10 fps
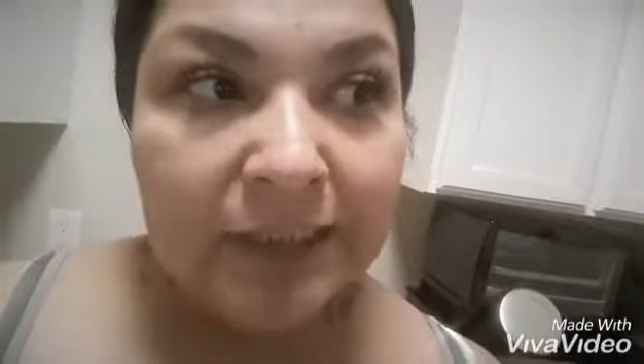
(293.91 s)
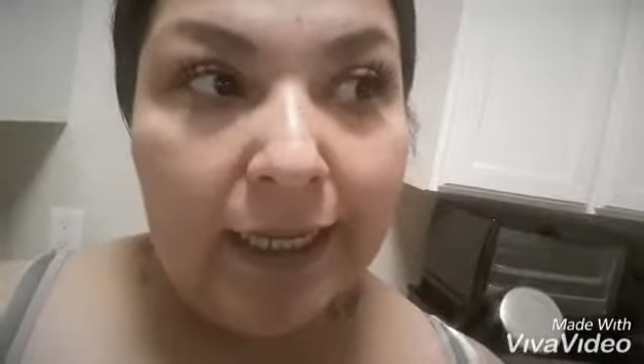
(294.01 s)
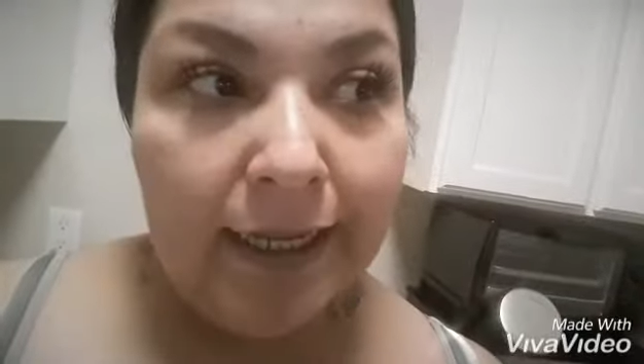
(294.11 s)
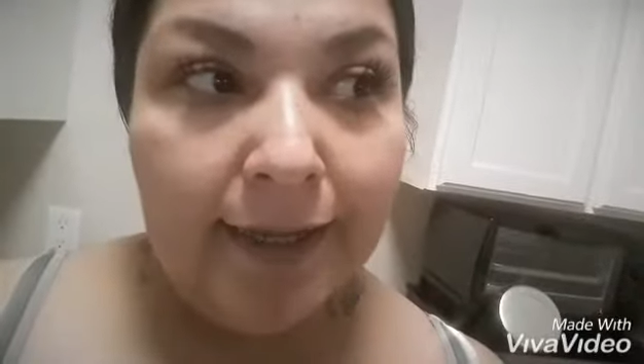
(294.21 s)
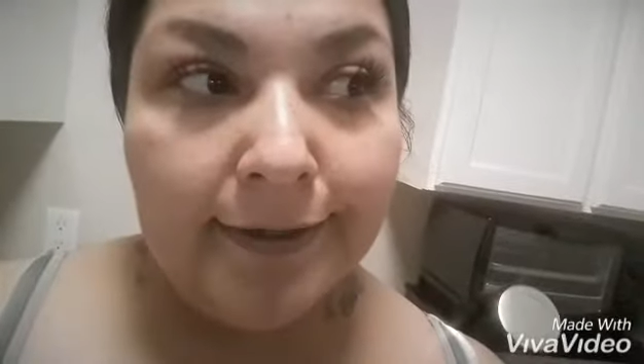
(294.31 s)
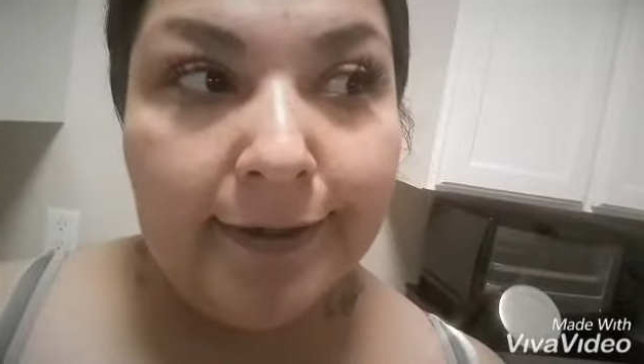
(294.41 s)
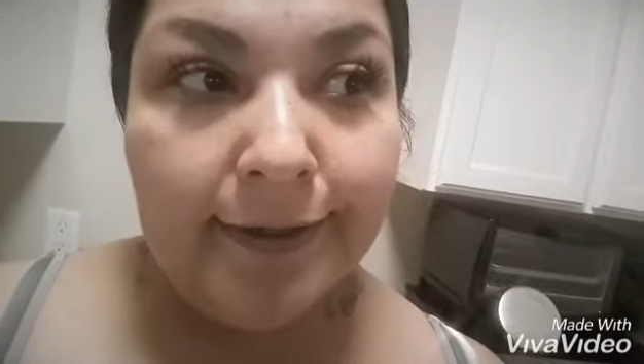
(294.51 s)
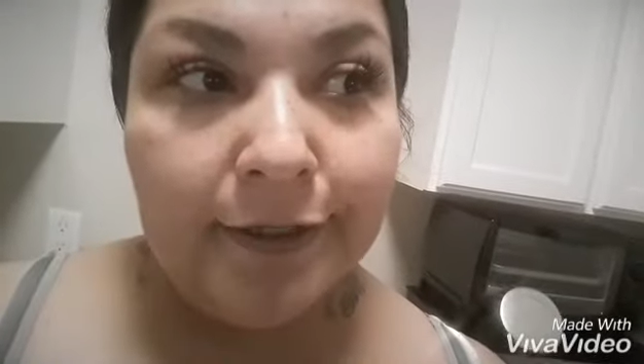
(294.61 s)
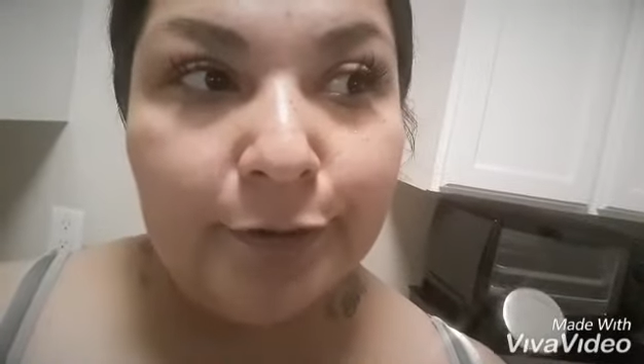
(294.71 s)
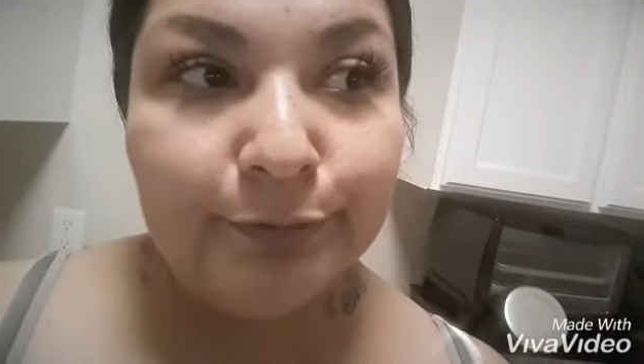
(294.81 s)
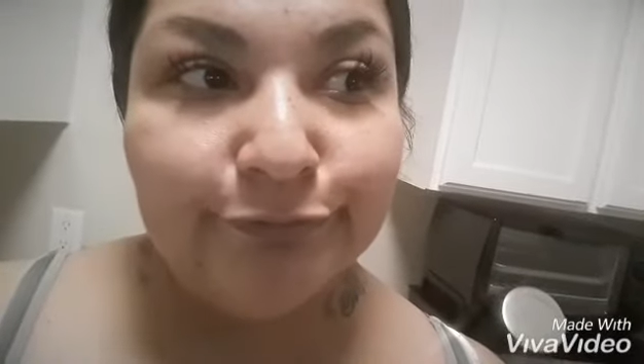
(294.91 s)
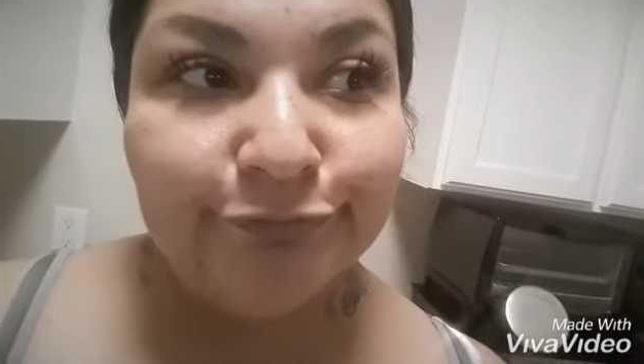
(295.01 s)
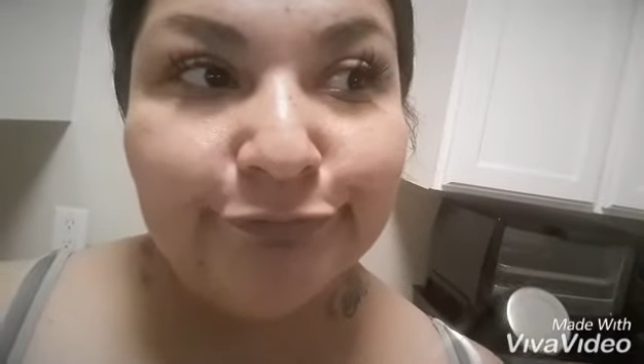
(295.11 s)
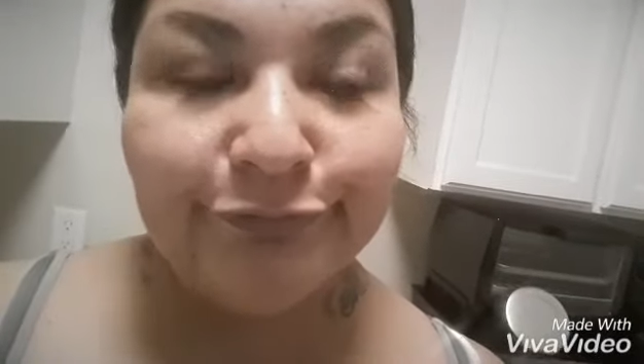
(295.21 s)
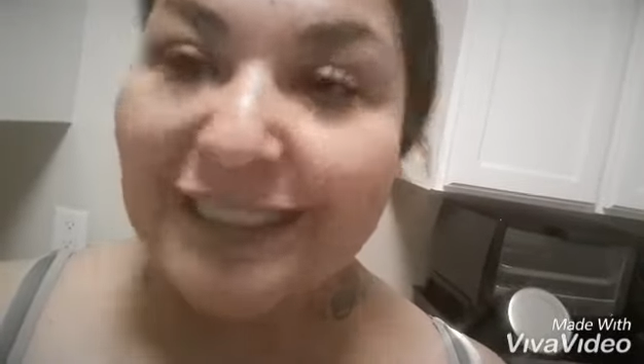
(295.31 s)
And
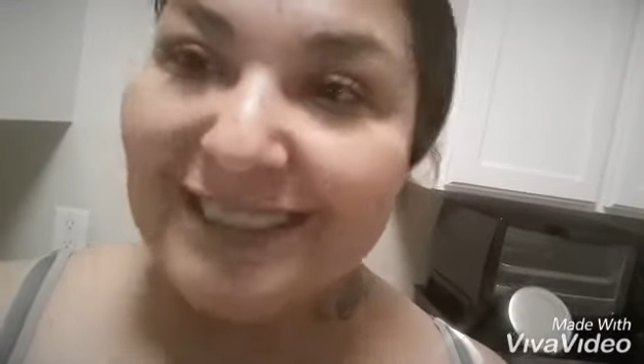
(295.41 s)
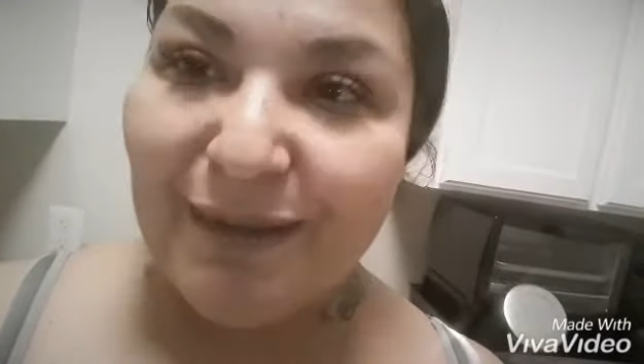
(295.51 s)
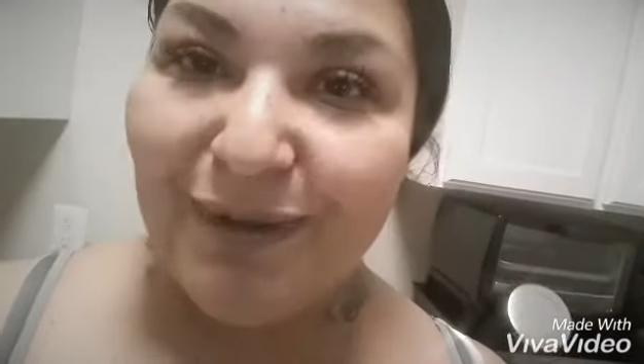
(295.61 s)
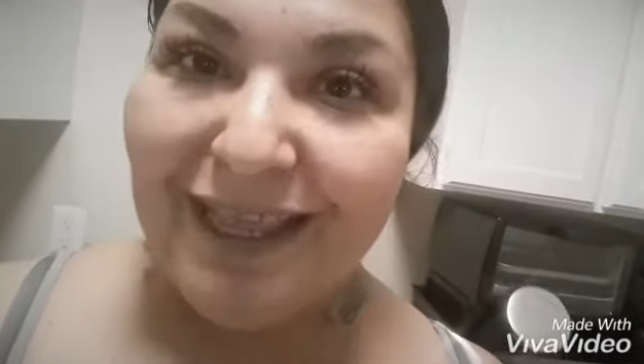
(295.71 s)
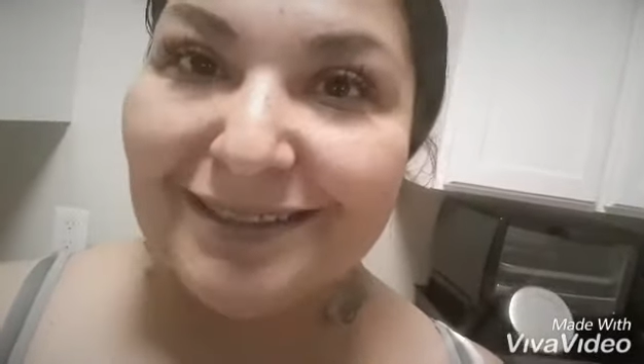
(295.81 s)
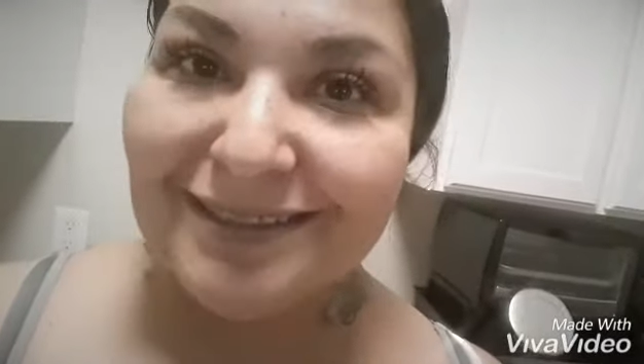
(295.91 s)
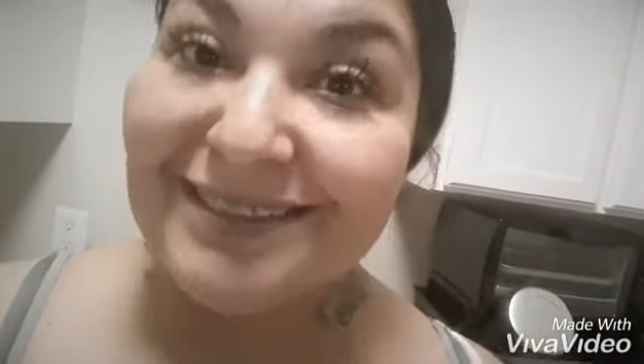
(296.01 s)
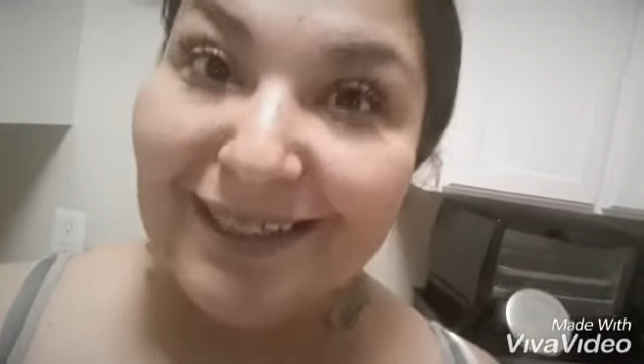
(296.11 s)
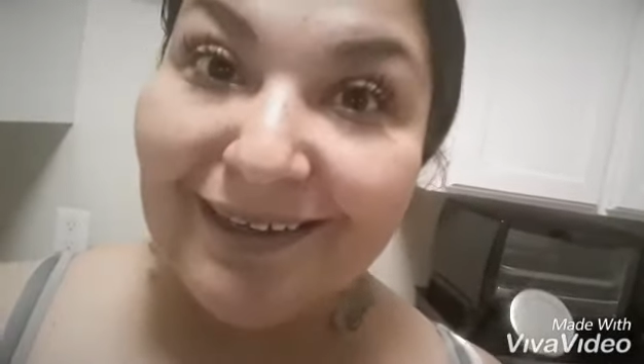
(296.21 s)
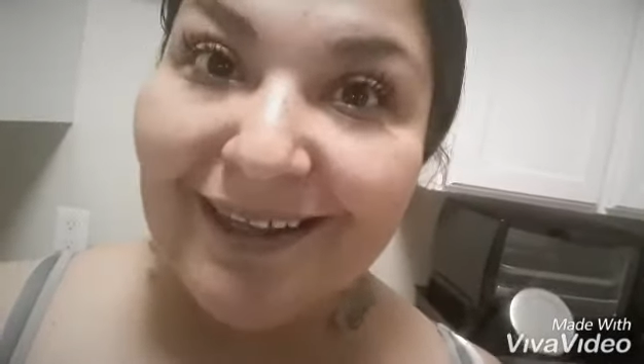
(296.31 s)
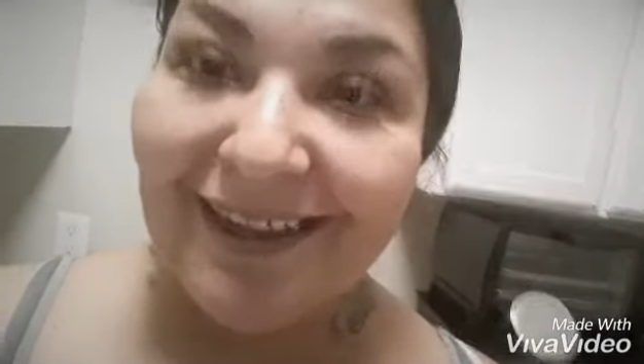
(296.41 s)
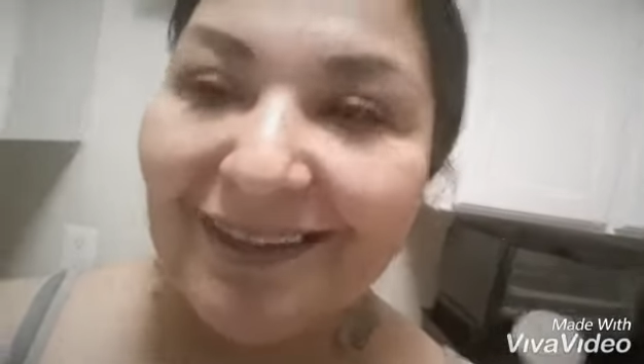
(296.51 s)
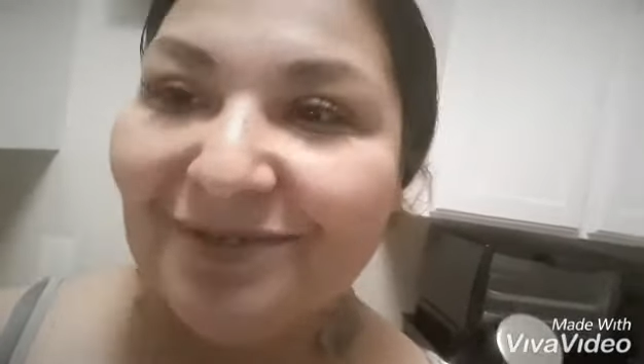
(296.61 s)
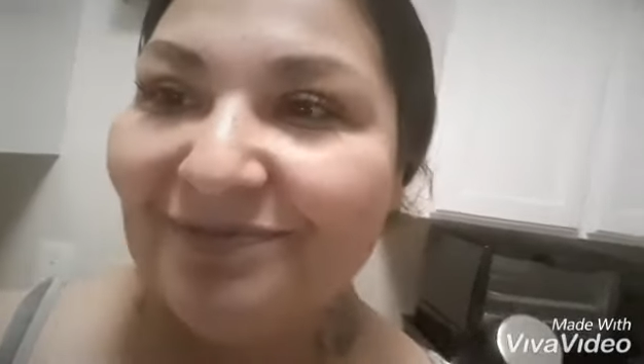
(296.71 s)
stay blessed. See y'all later.